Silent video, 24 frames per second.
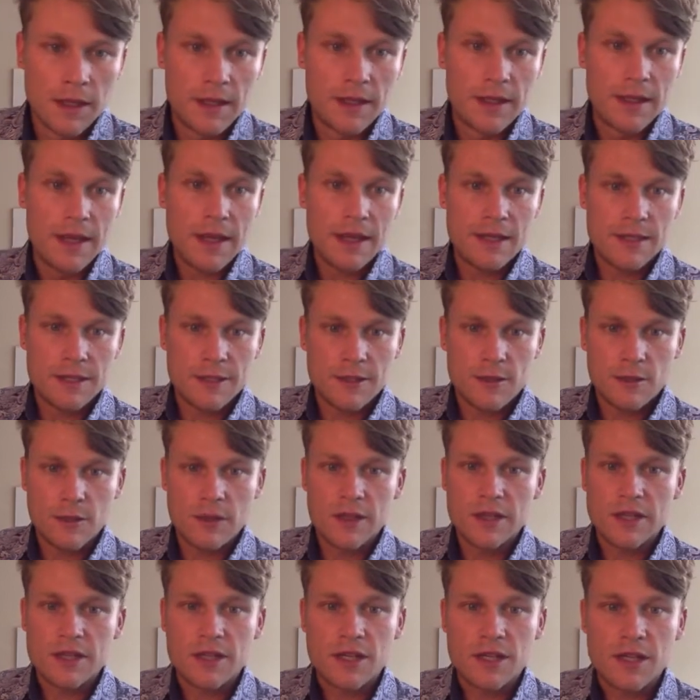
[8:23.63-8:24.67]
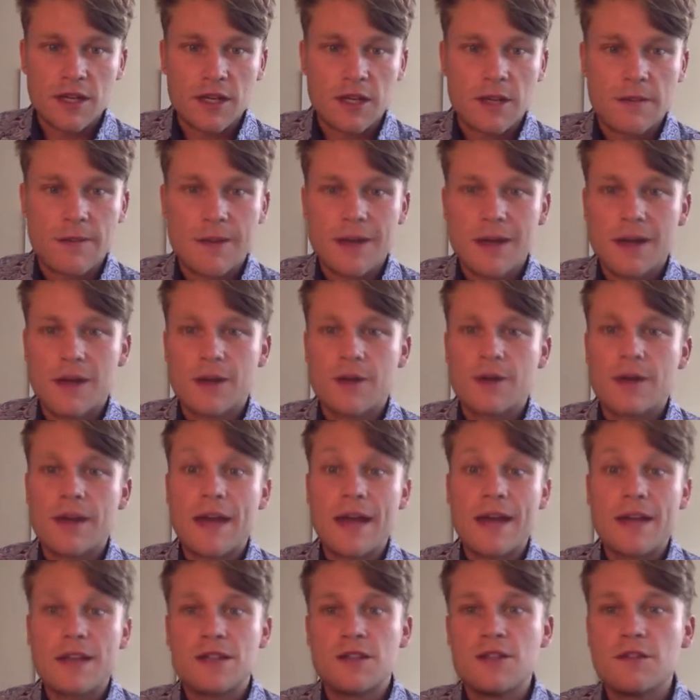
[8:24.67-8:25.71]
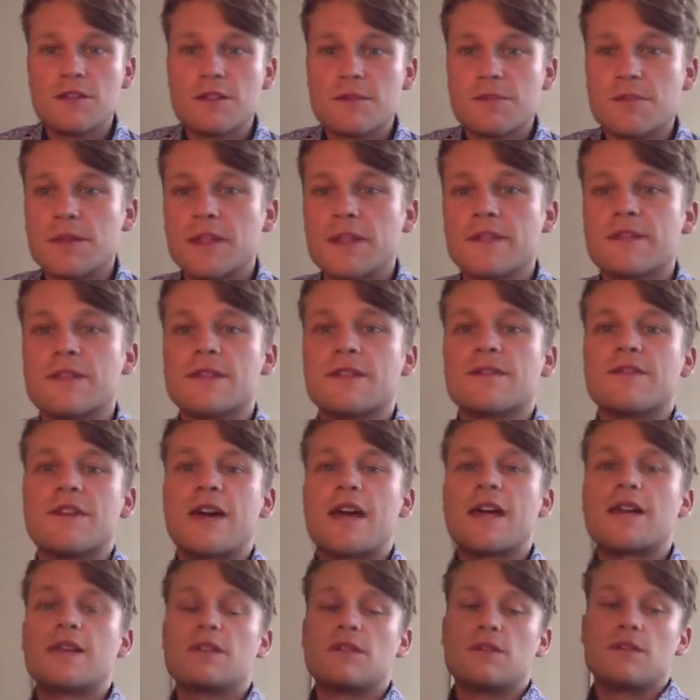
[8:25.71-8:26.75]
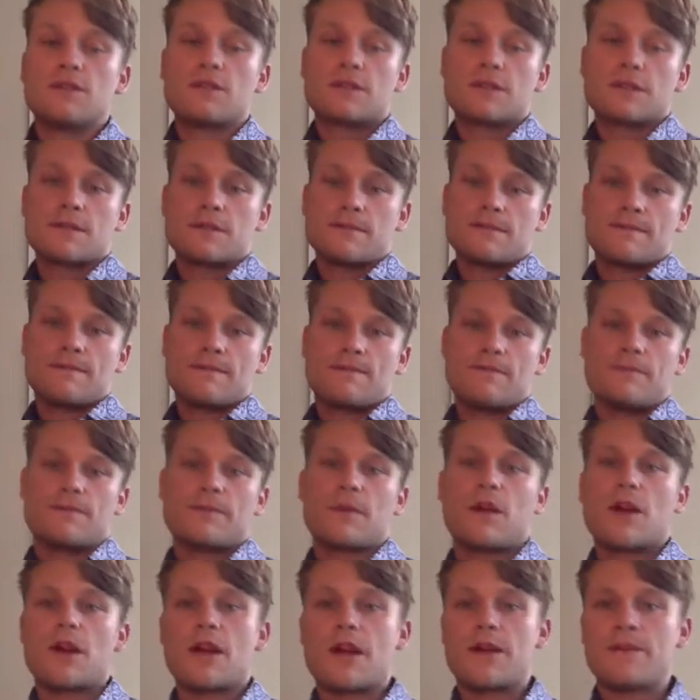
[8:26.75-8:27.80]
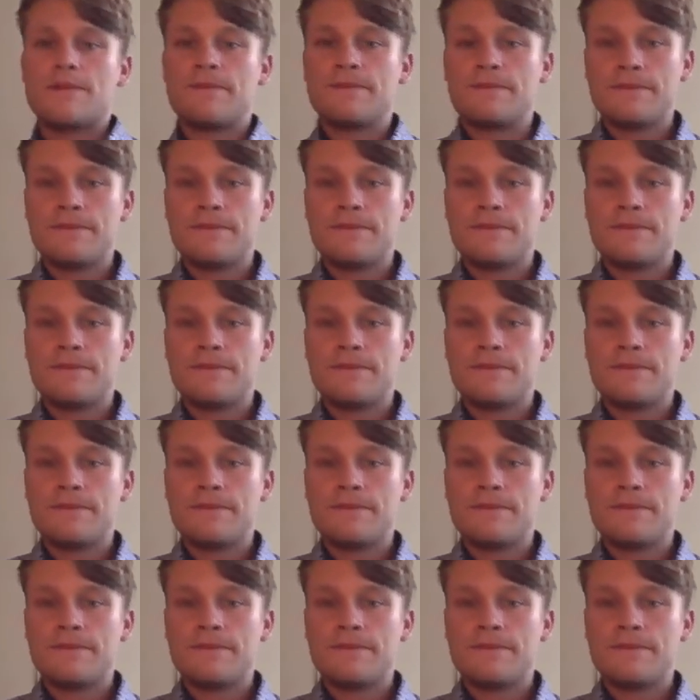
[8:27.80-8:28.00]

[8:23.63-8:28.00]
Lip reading: Next, we're going to talk about attitudes, beliefs, and values. All right.